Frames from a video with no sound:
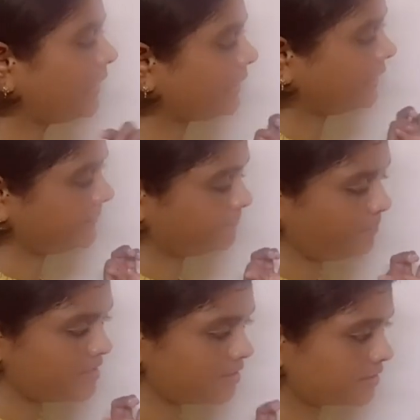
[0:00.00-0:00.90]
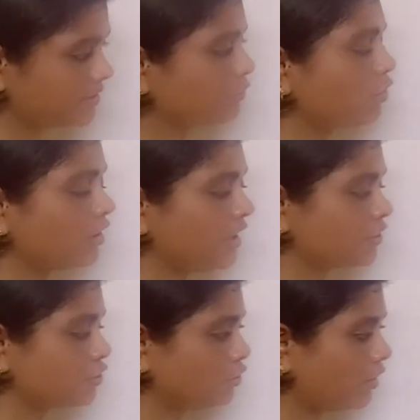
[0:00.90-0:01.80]
it is Pearson
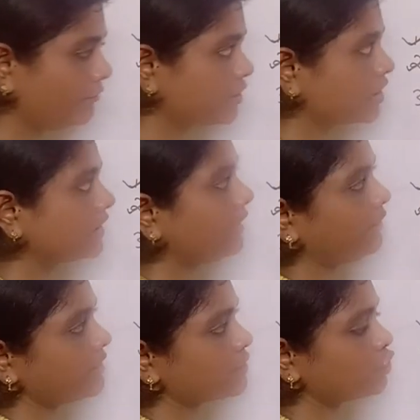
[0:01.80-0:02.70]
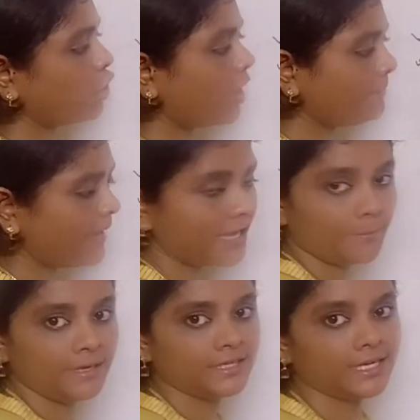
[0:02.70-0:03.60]
correlation coefficient. If it is
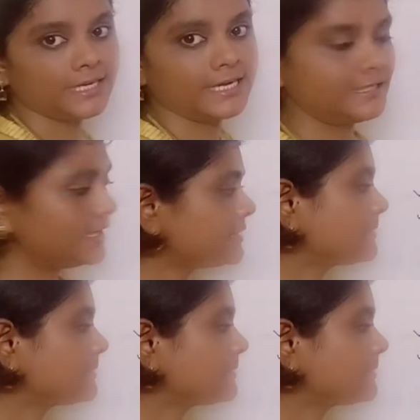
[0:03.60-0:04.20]
non-parametric, it is